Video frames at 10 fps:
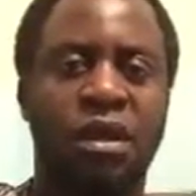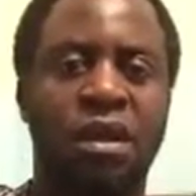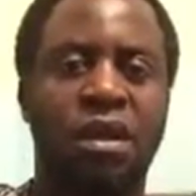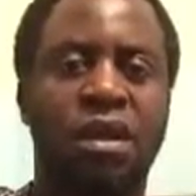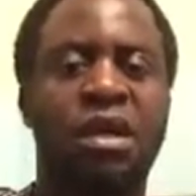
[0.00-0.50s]

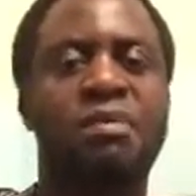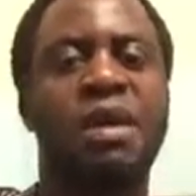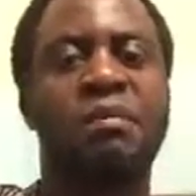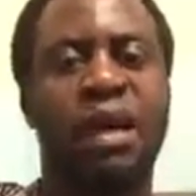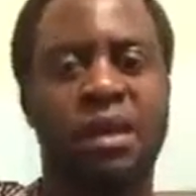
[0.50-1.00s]

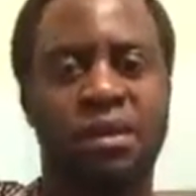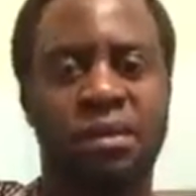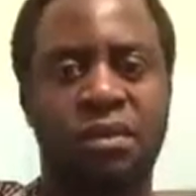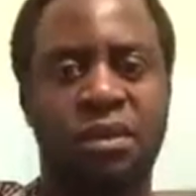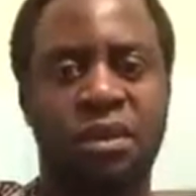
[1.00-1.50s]
Remember
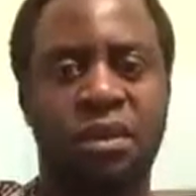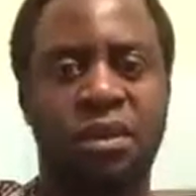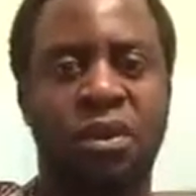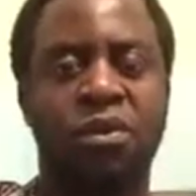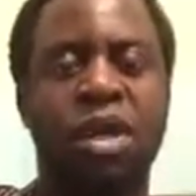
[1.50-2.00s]

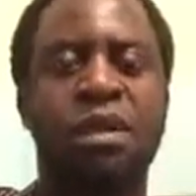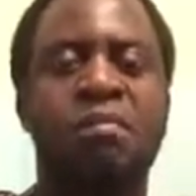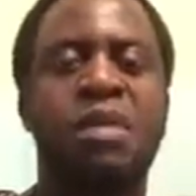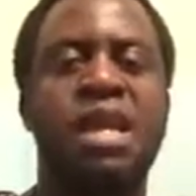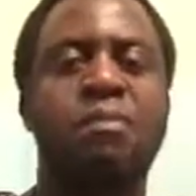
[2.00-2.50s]
when
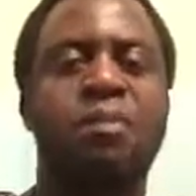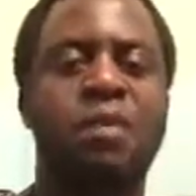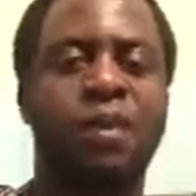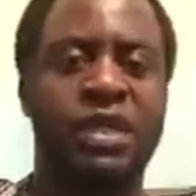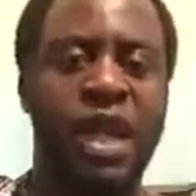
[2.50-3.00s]
many
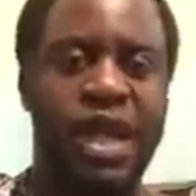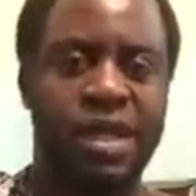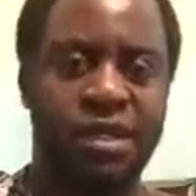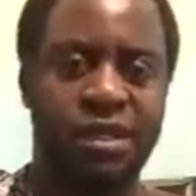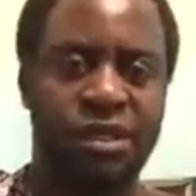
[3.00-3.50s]
people
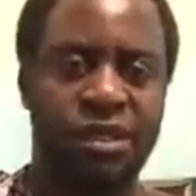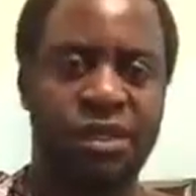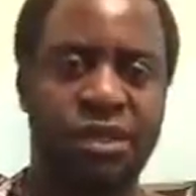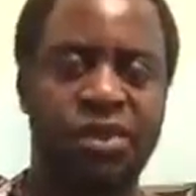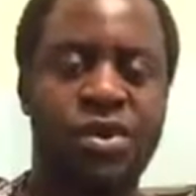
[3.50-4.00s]
died
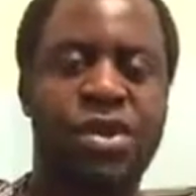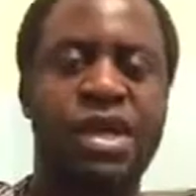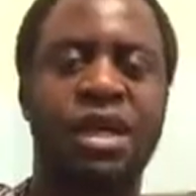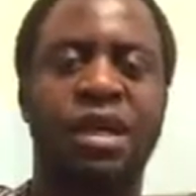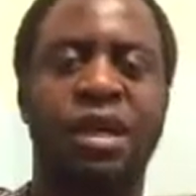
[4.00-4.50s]

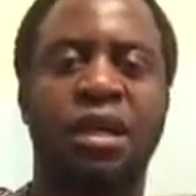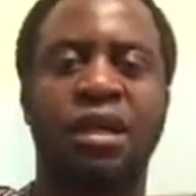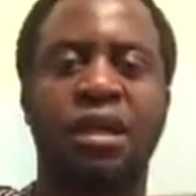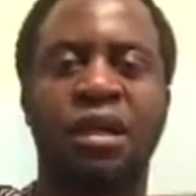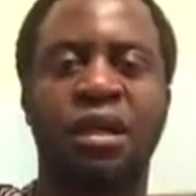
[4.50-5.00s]
during
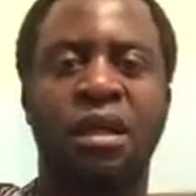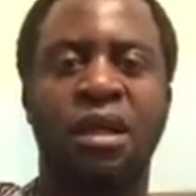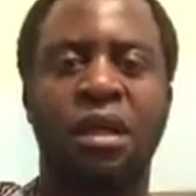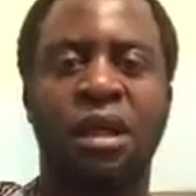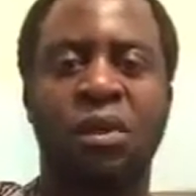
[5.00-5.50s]

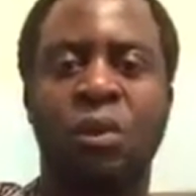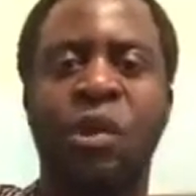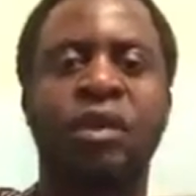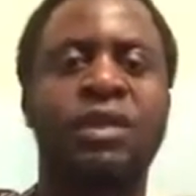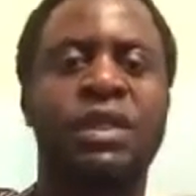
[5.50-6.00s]
the
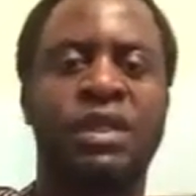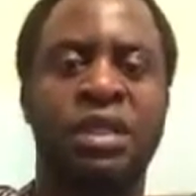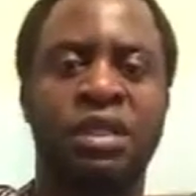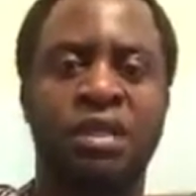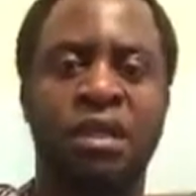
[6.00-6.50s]
wars
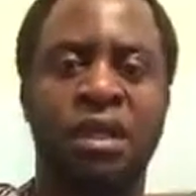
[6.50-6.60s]
in